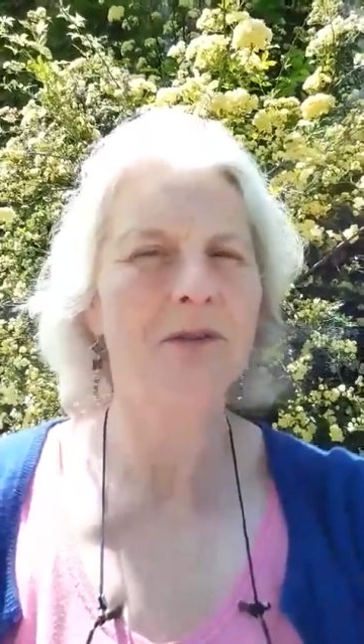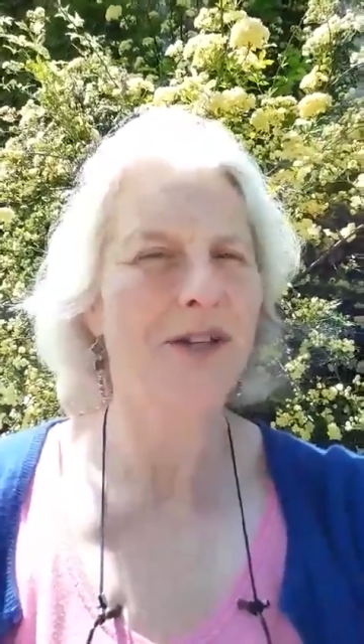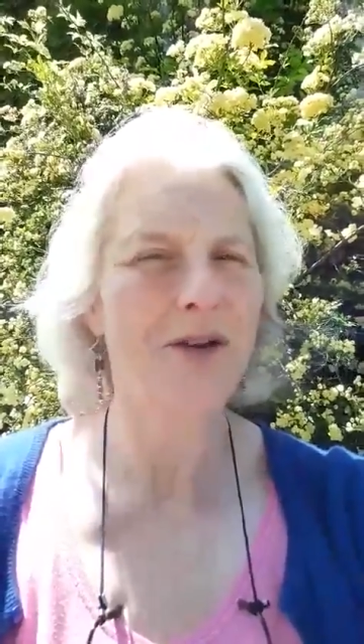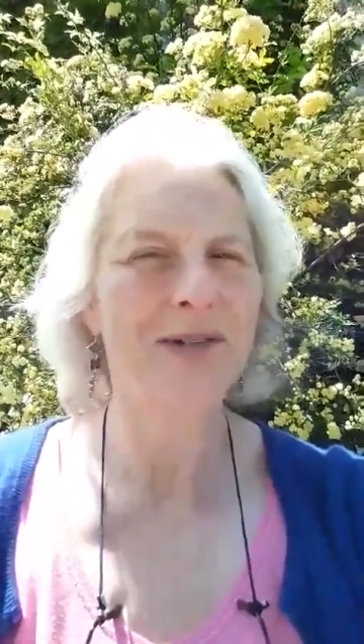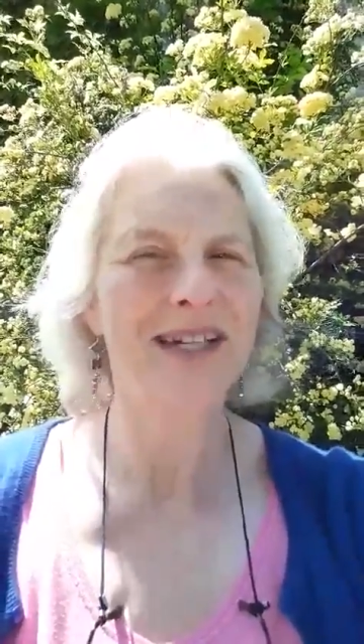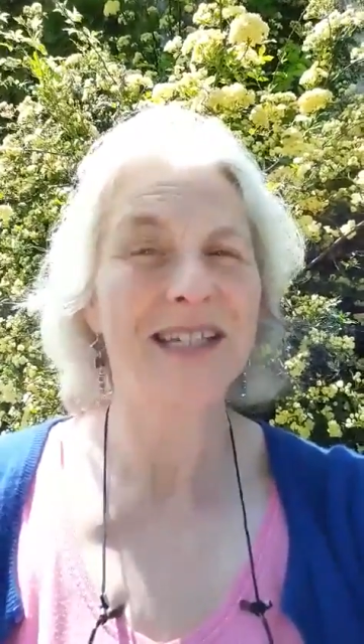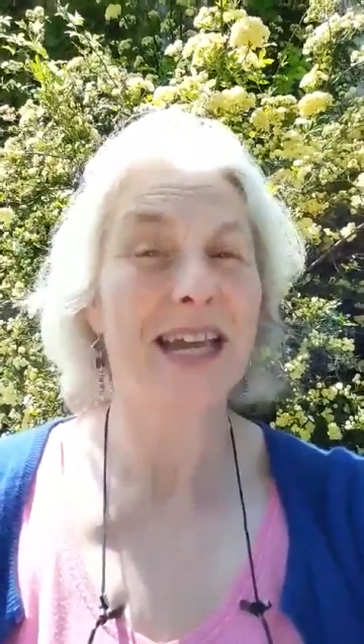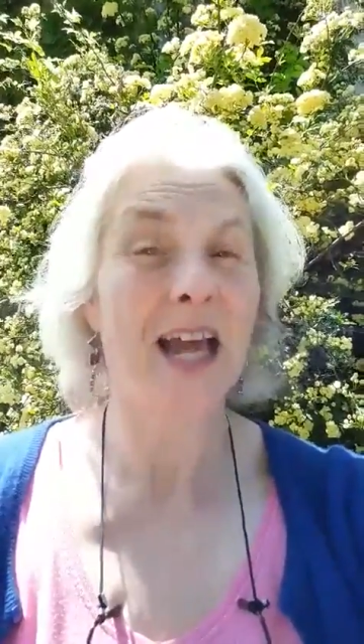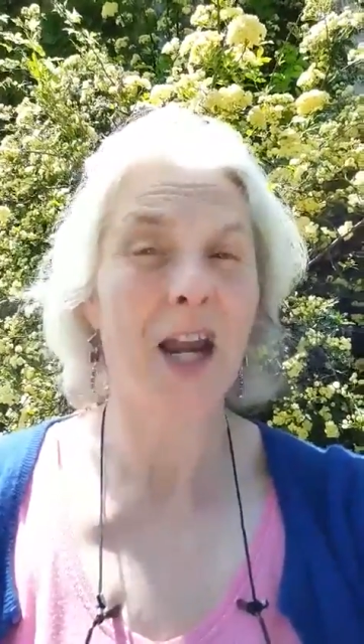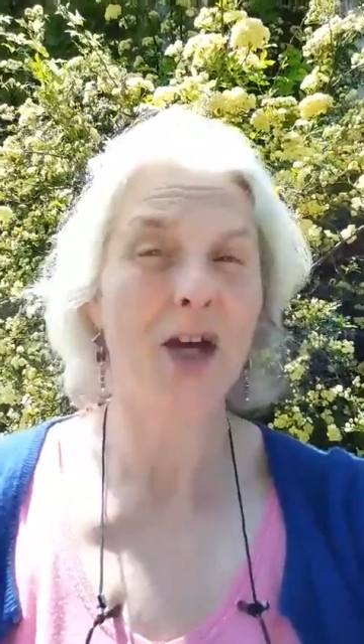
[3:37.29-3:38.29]
You can only
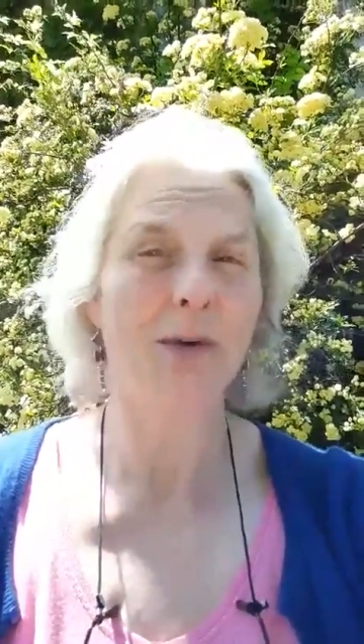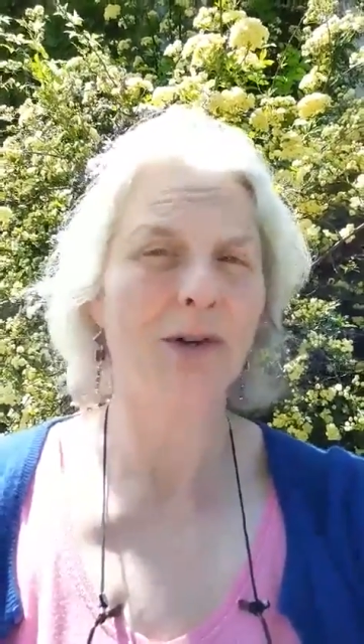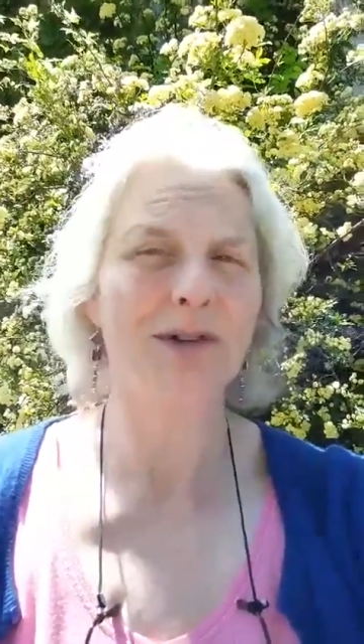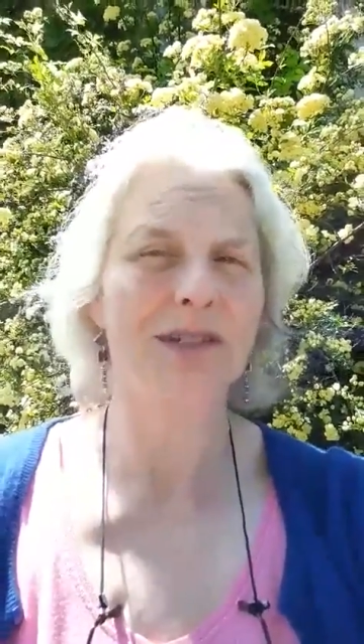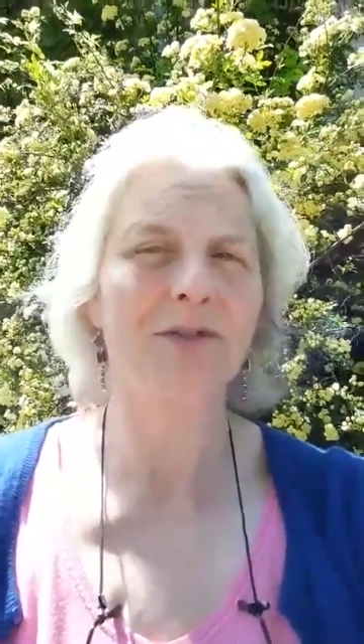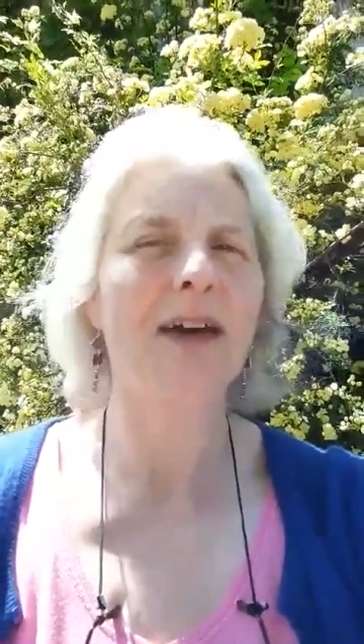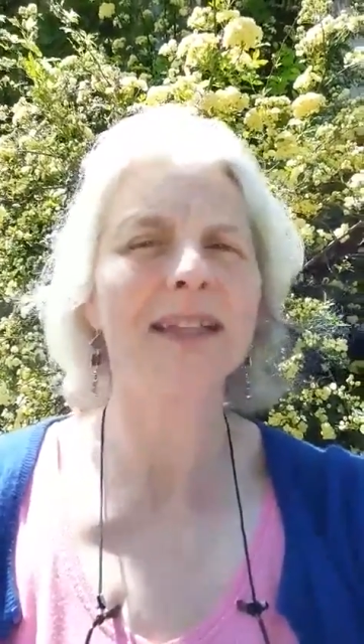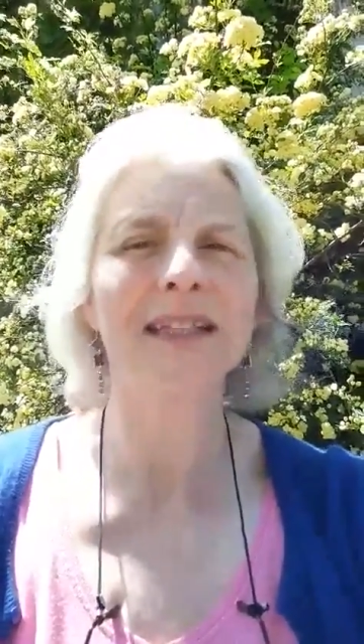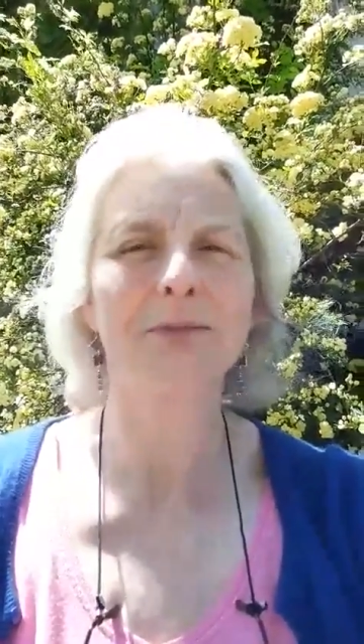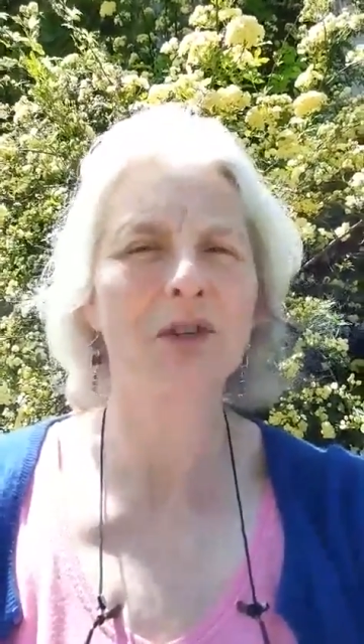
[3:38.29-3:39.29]
say hello across the
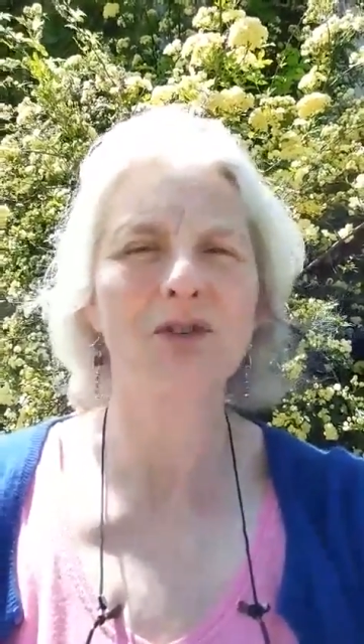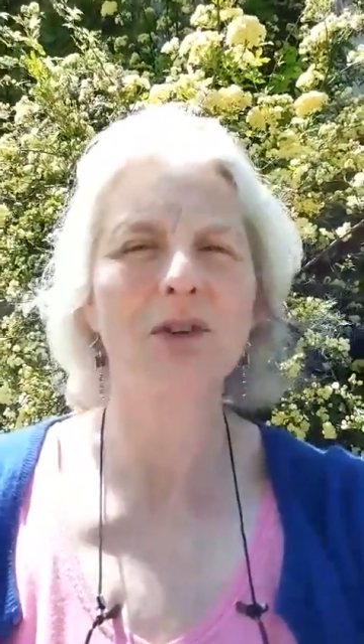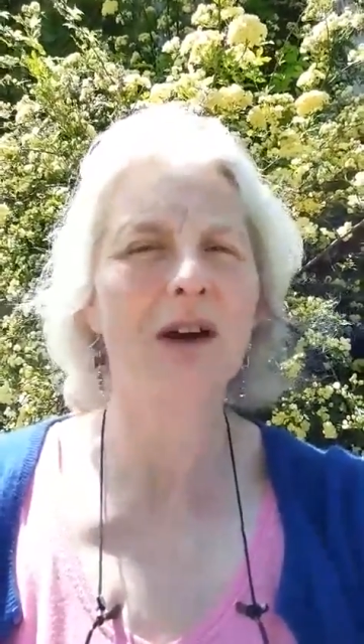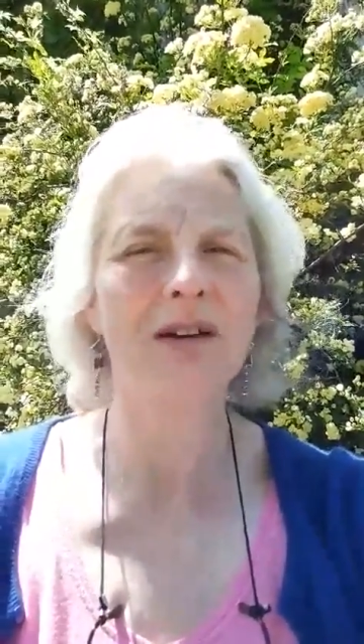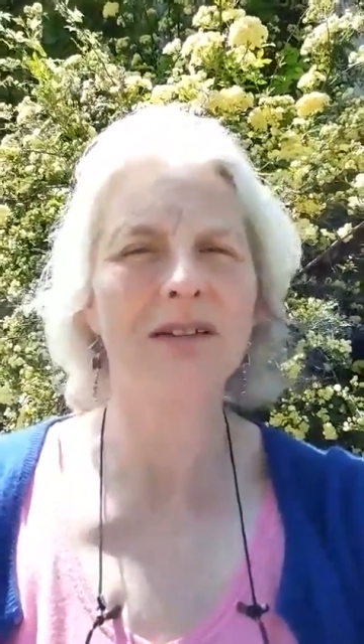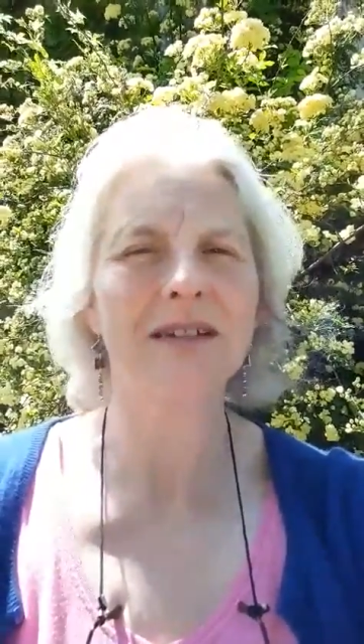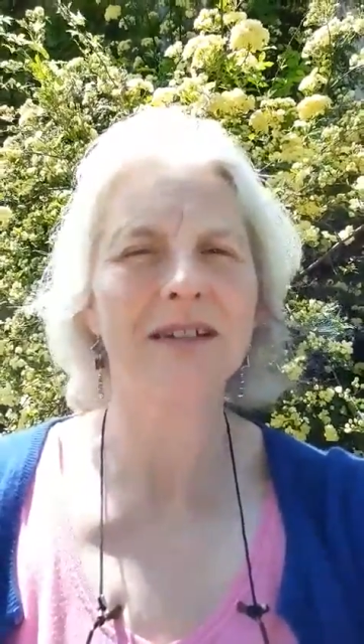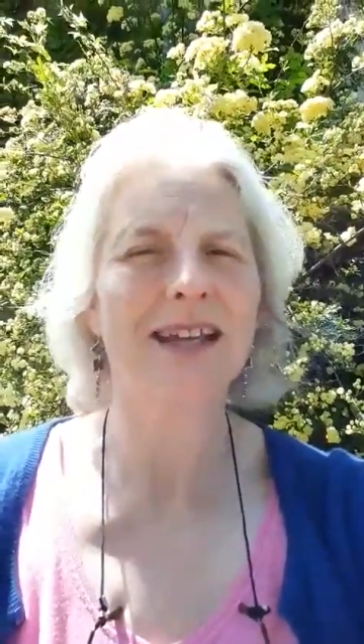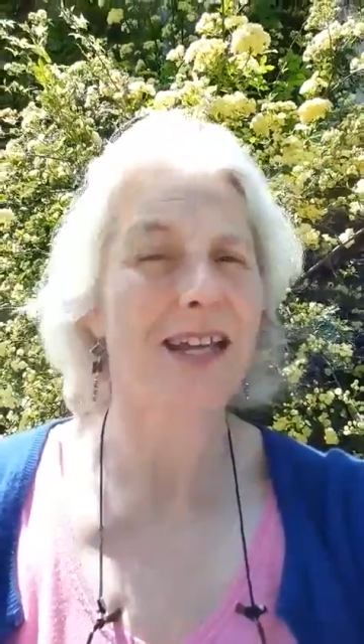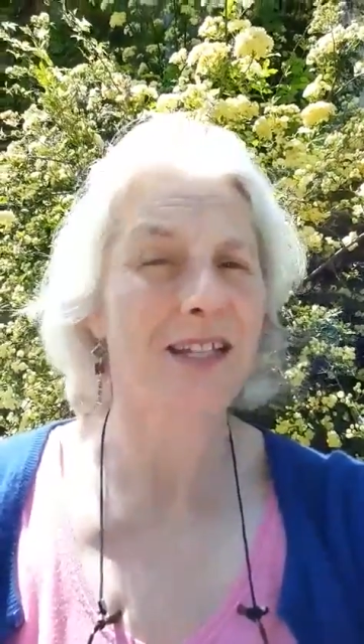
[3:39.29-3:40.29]
fence, but you
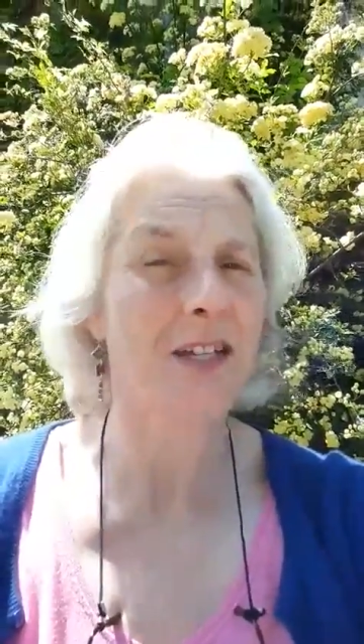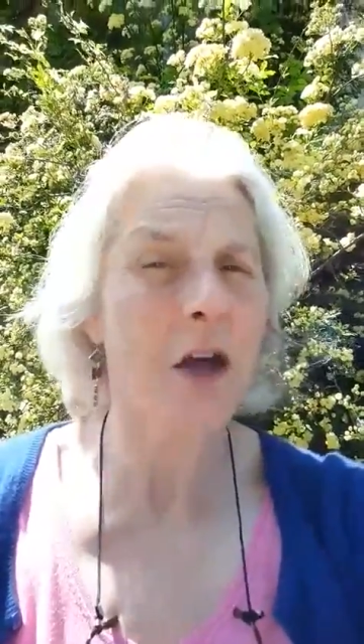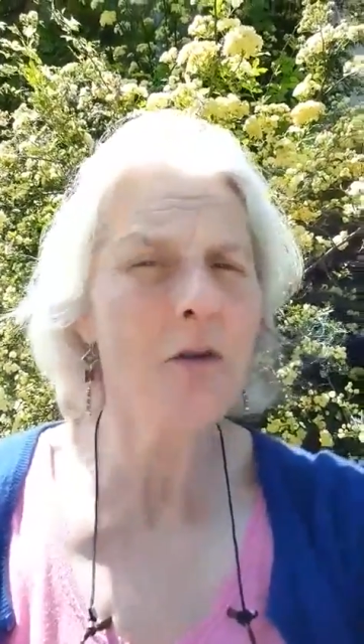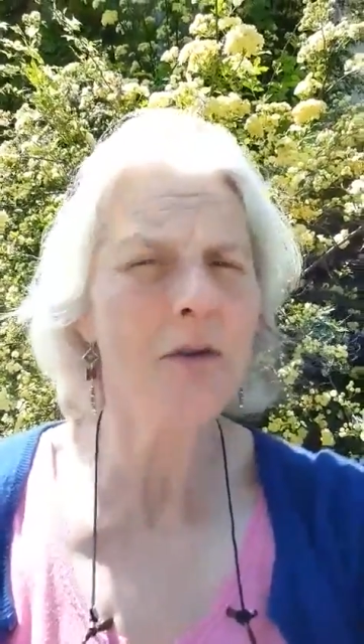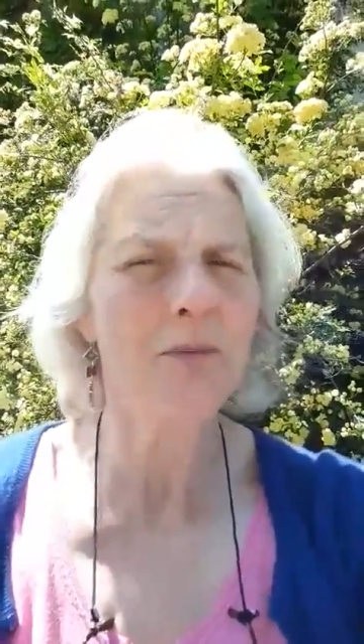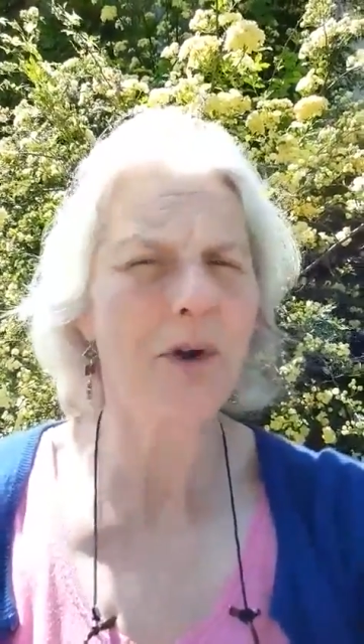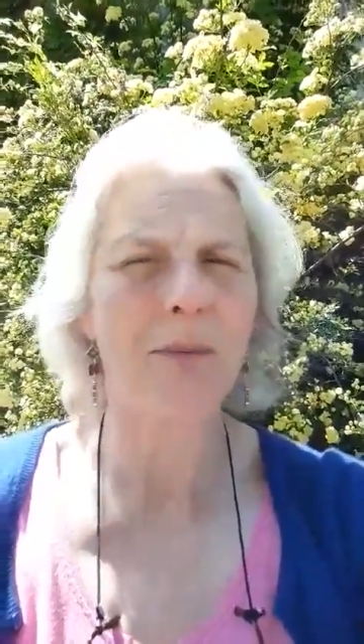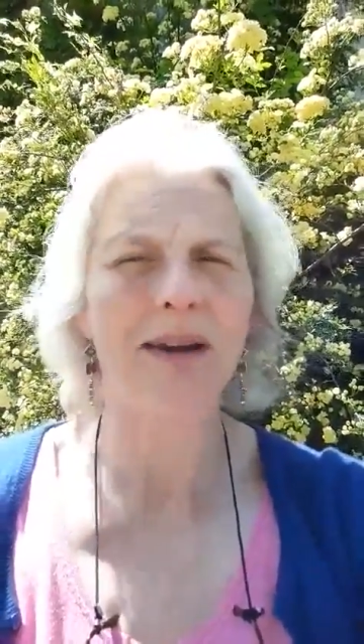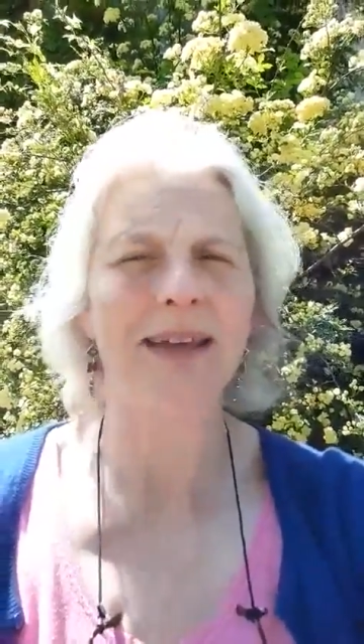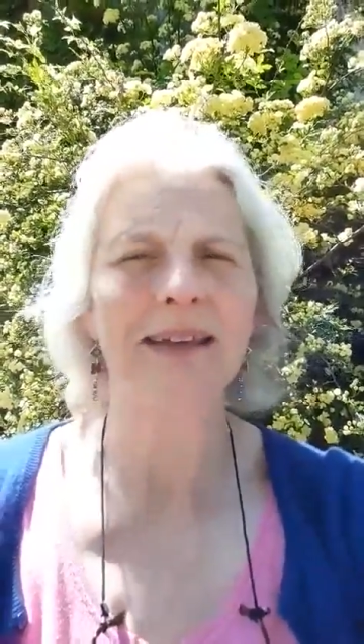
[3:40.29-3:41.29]
can't get to know them
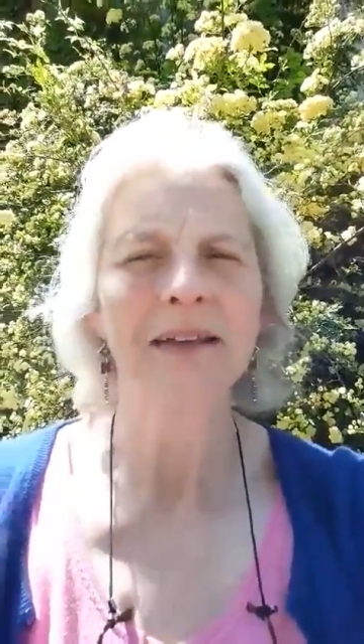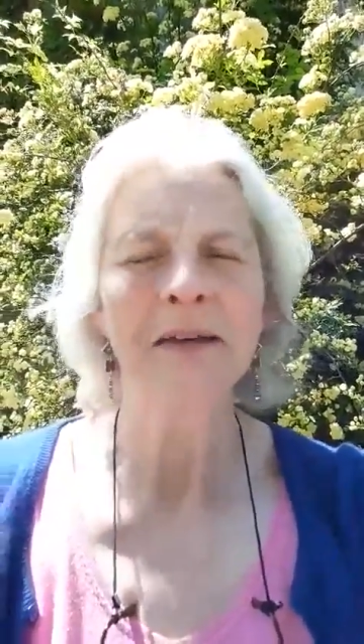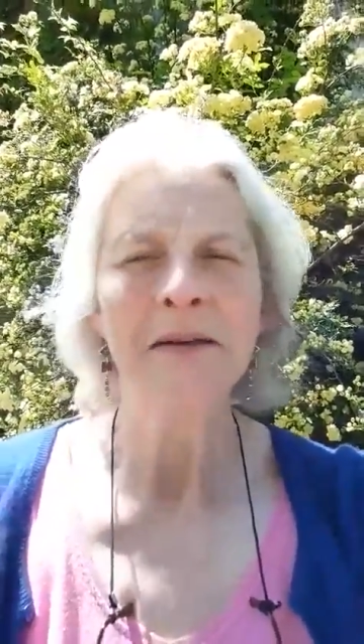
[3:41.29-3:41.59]
properly.